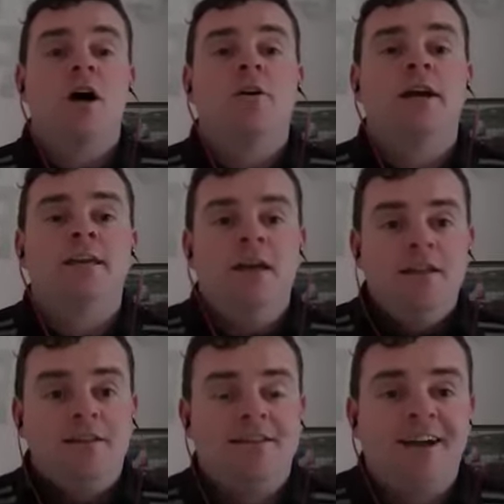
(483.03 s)
All right,
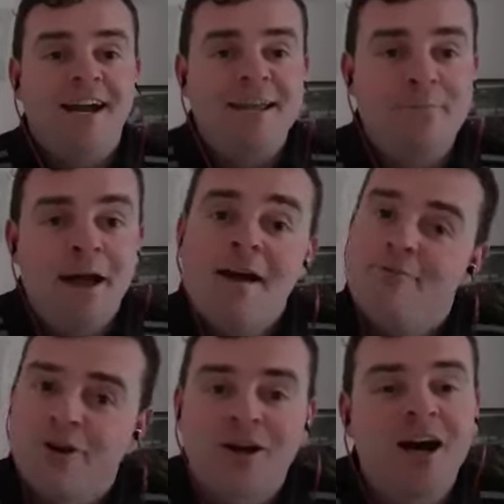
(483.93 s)
the time
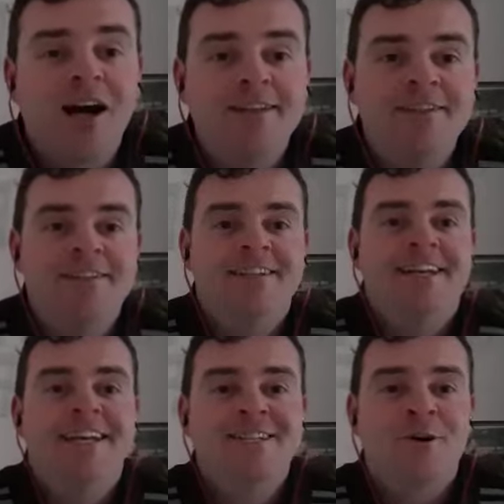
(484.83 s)
for codding
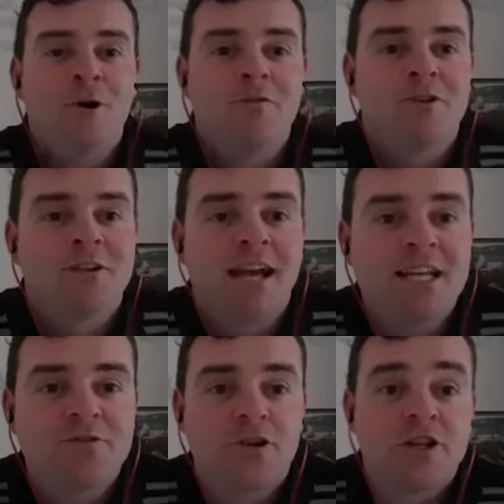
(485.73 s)
is over.
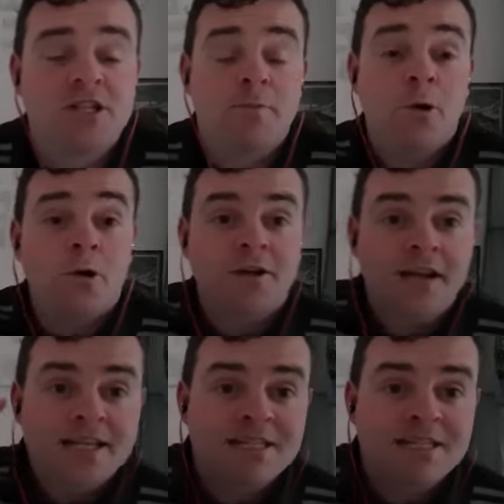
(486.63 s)
Thanks for the support.